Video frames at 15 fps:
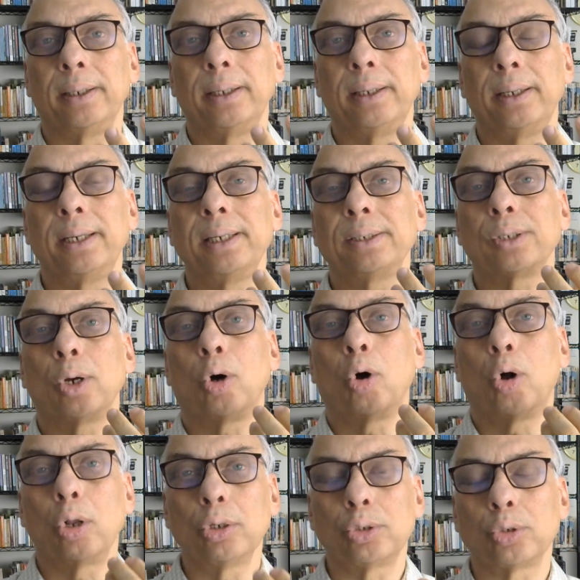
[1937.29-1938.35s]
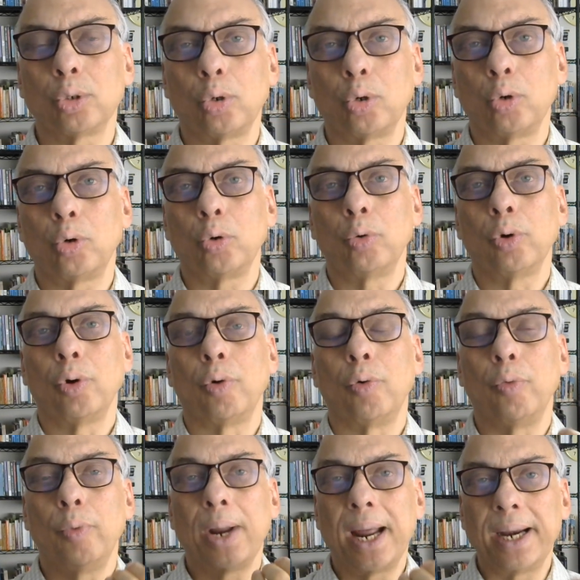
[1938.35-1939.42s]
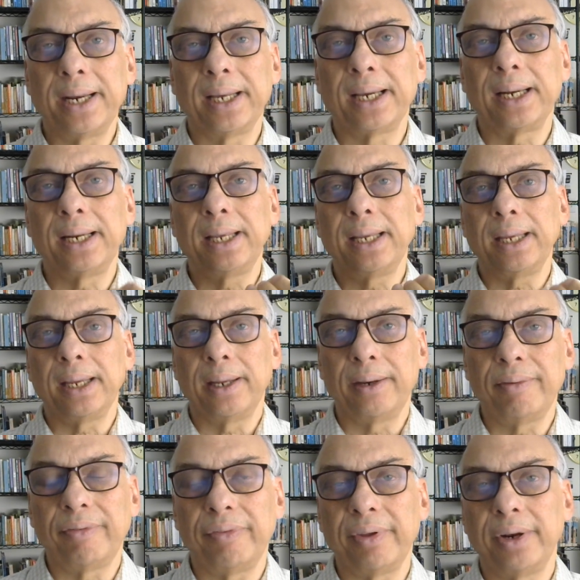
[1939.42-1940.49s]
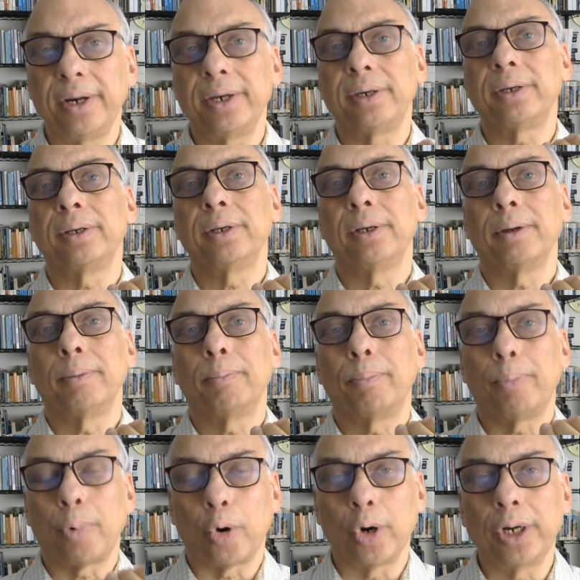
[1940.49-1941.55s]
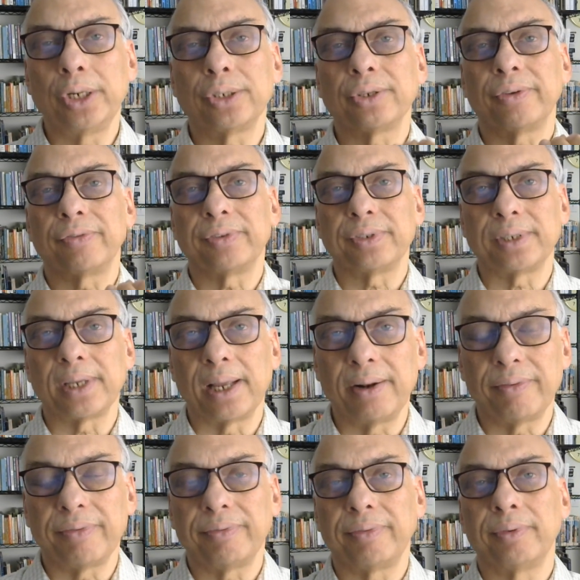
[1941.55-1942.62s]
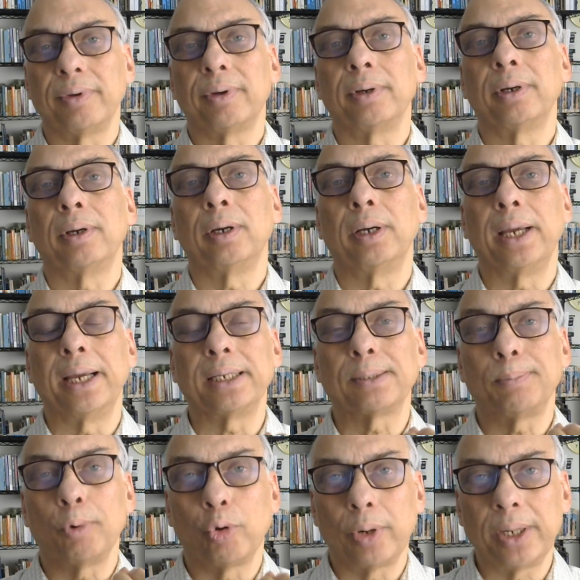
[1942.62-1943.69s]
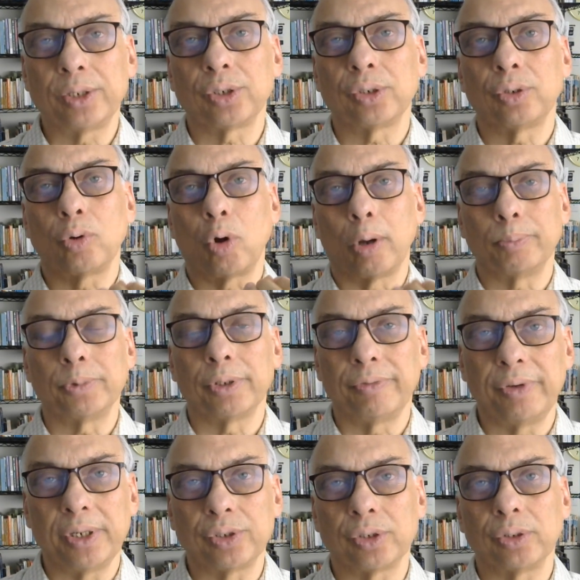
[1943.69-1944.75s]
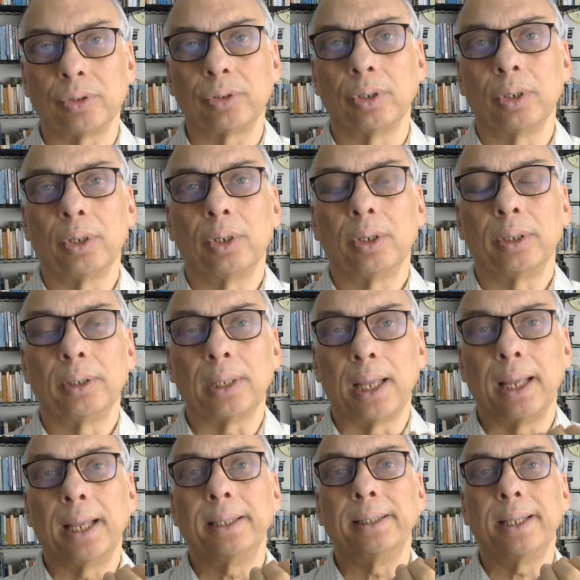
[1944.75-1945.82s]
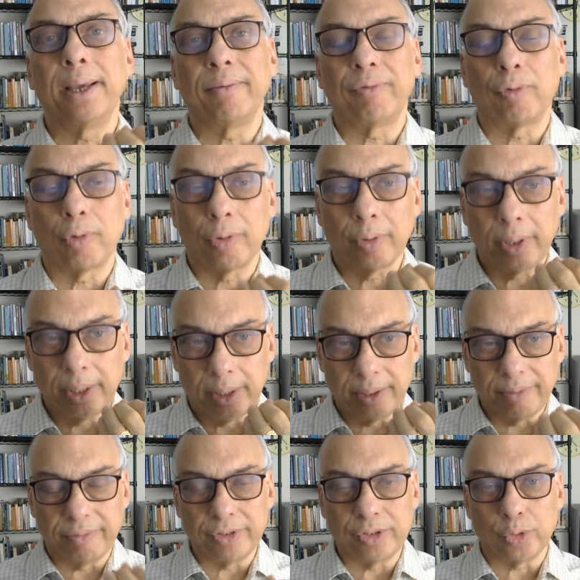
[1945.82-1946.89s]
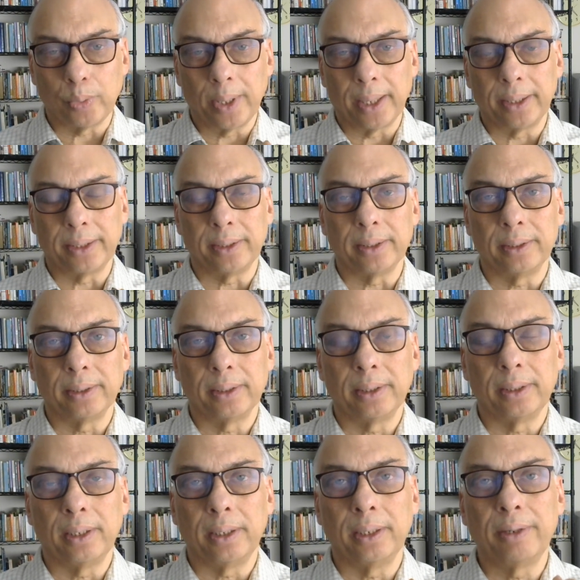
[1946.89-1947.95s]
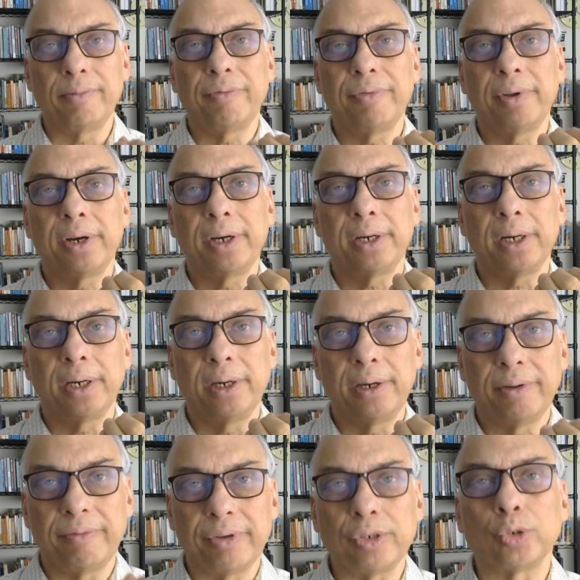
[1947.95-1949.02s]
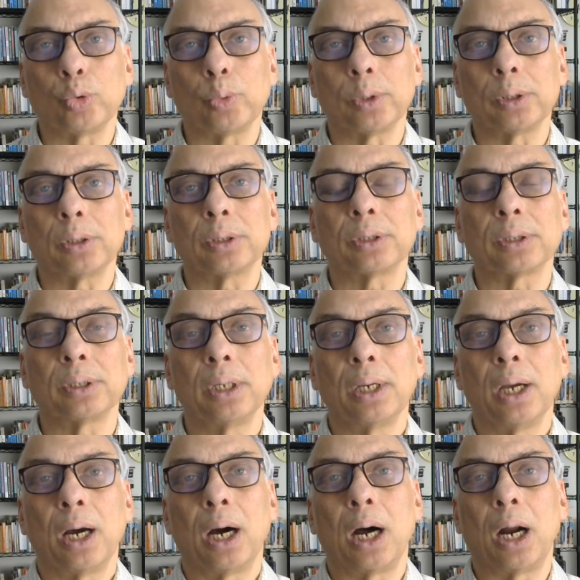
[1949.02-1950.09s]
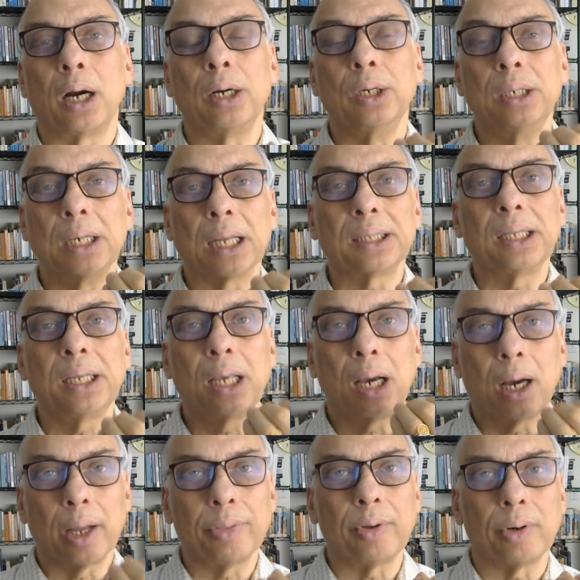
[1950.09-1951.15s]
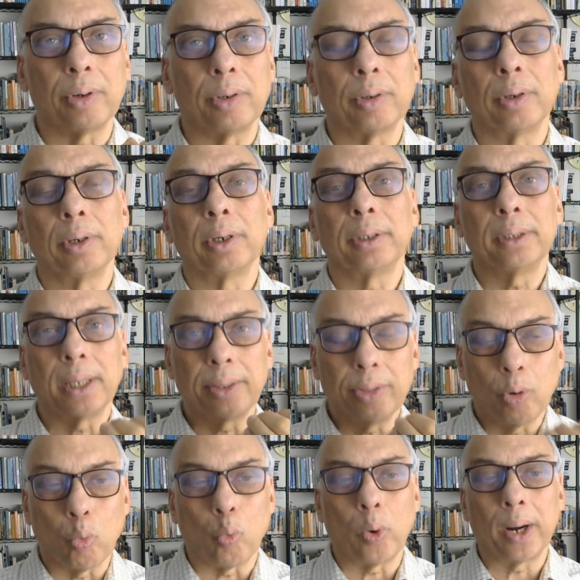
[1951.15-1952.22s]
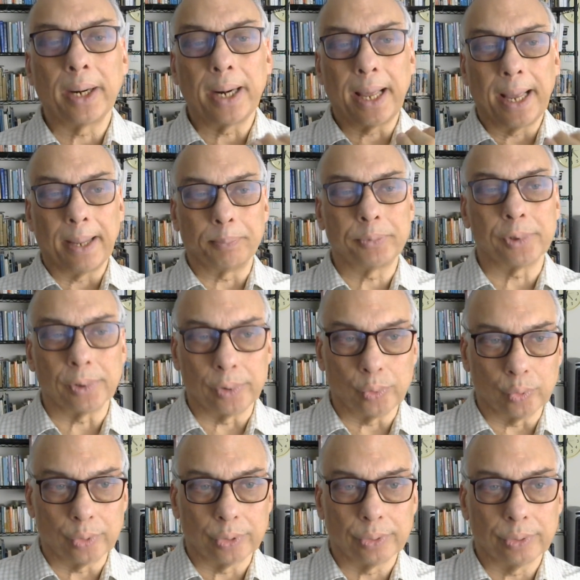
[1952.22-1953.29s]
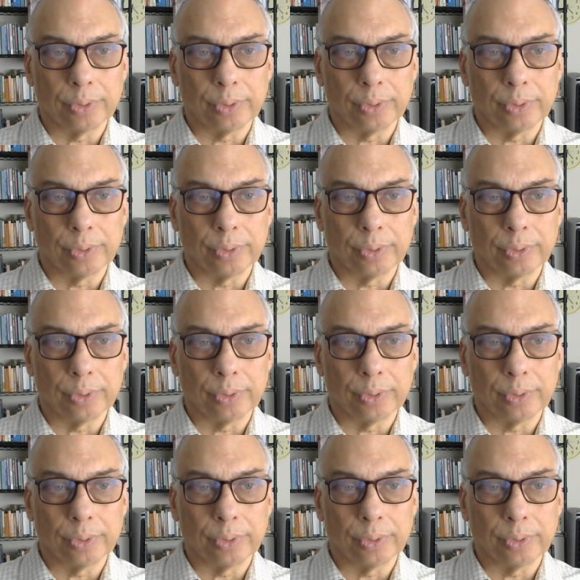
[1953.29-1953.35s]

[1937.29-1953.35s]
is also radically infinite points of self exploration, observation, and therefore individuality. Infinite individuals are nothing other than the one absolute.